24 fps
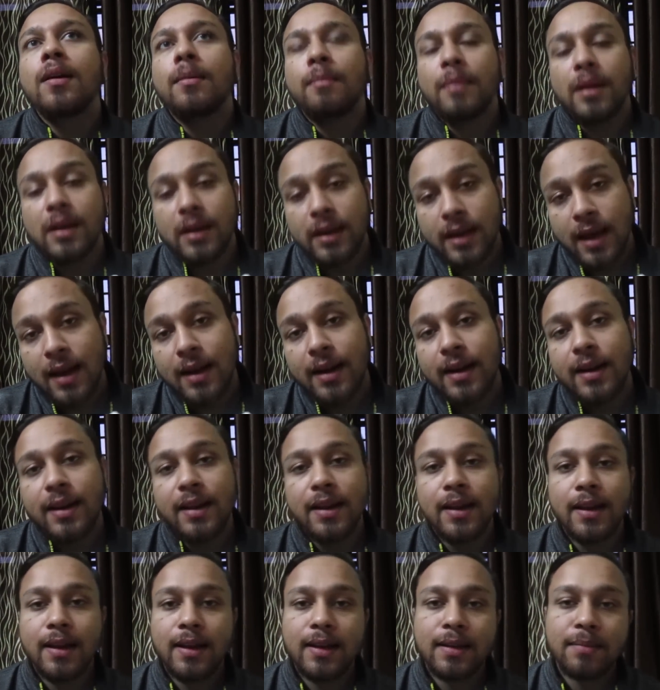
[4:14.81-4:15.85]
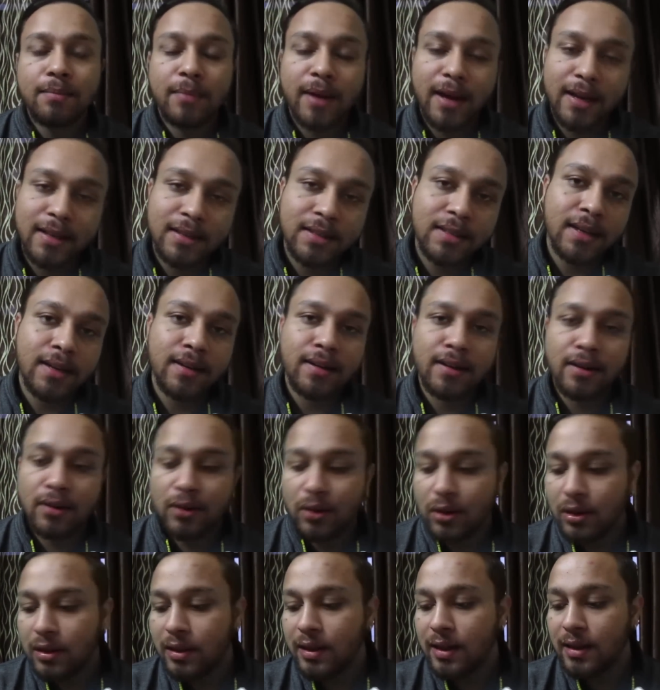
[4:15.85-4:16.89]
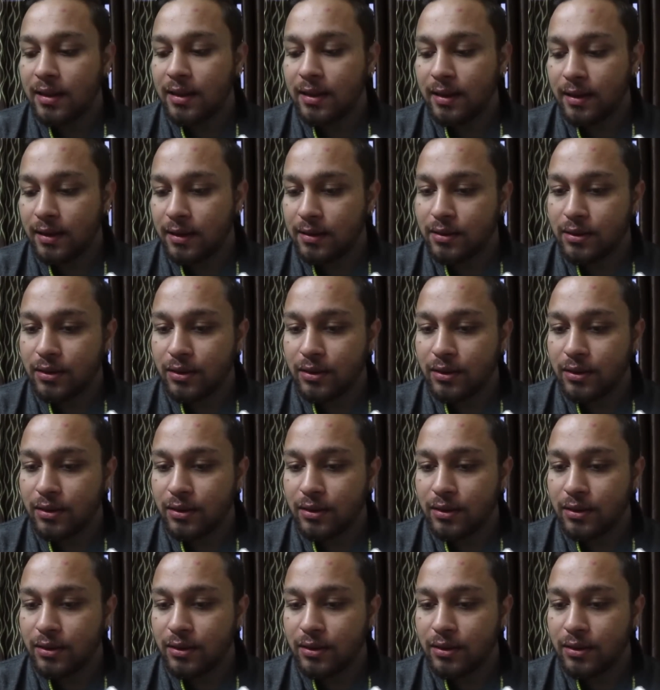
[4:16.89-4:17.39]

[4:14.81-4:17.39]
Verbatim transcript: mentality, mindset and all that thing.